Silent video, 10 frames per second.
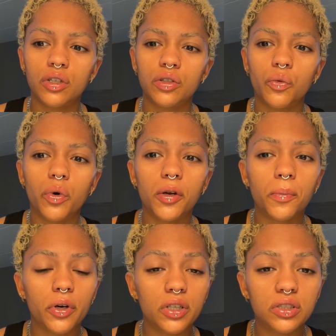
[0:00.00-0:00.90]
one
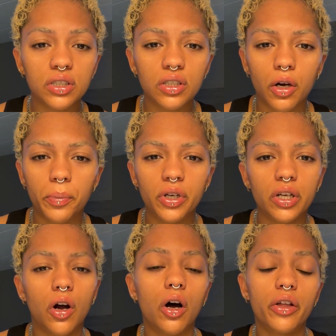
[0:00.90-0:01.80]
person, or putting
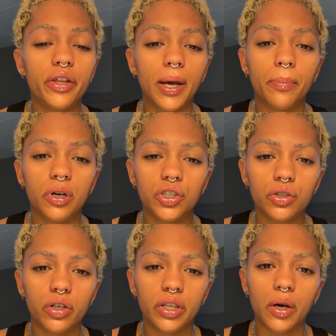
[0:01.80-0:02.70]
all of that pressure
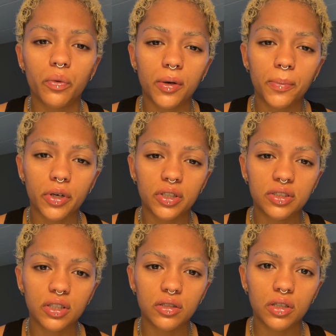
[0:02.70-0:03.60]
on that one
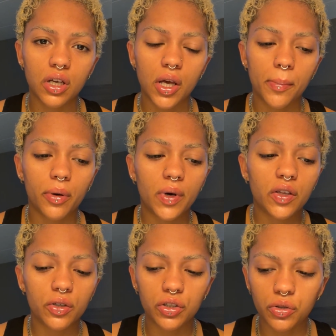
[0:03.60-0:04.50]
person, but
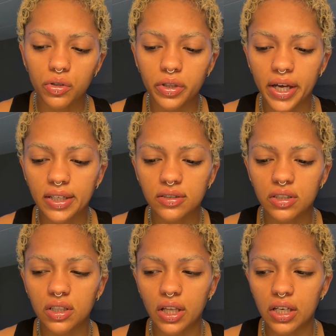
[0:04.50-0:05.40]
rather
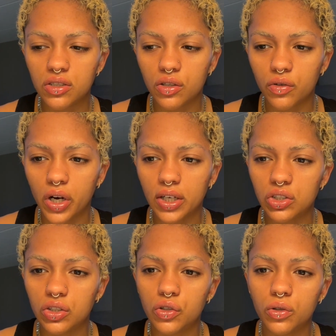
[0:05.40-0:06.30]
utilizing that
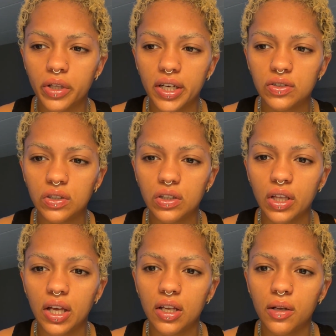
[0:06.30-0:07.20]
interaction, utilizing
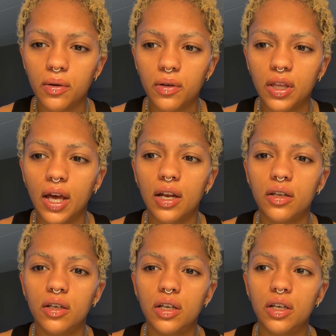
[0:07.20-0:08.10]
that
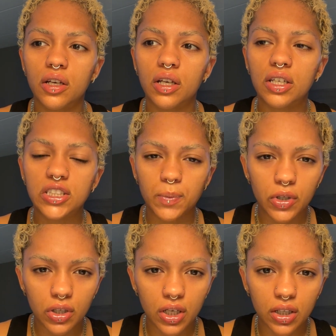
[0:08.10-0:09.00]

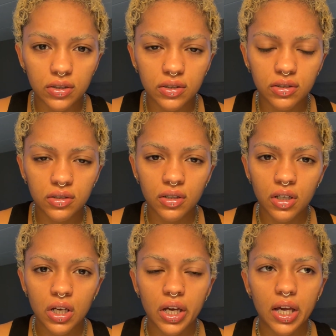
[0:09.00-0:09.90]
experience
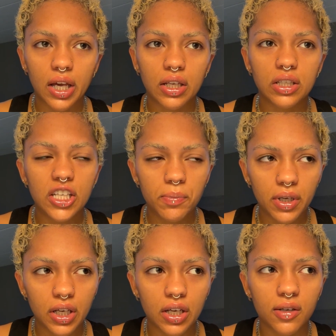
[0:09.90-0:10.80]
and
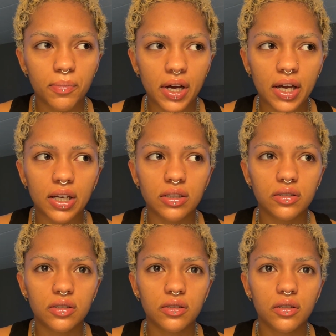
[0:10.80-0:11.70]
keeping it in mind